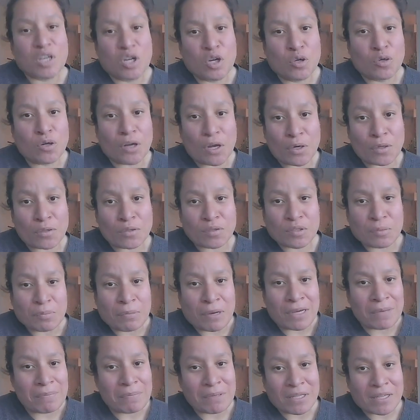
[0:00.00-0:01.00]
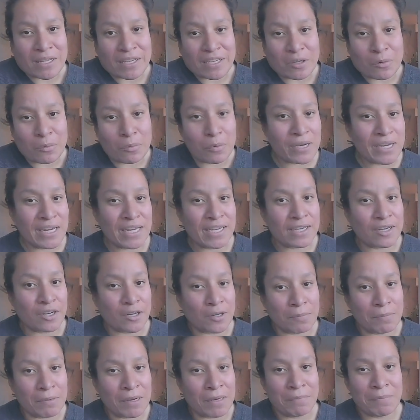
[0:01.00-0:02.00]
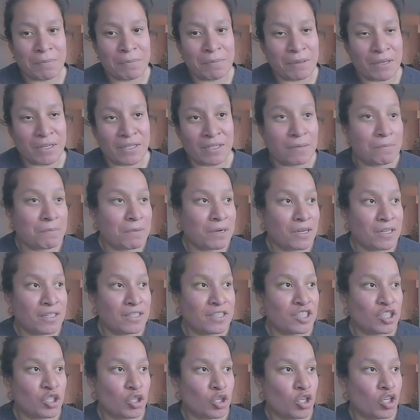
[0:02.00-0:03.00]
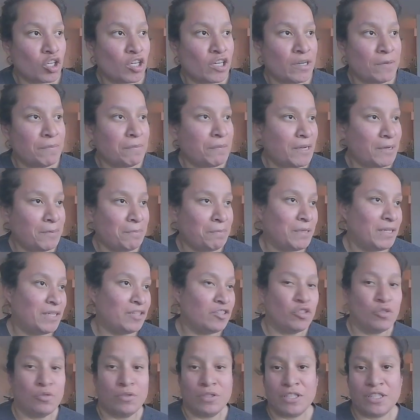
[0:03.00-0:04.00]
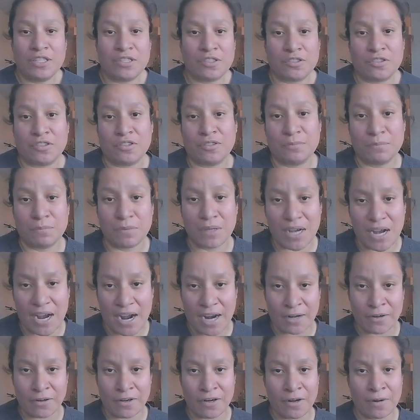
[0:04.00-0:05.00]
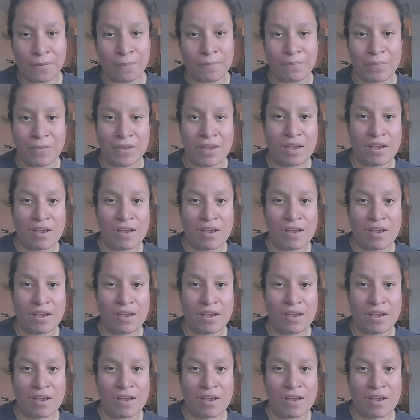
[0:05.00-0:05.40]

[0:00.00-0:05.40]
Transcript: who knows, it might be like a week, or it might be like a month, or it might be 2 years. I don't know.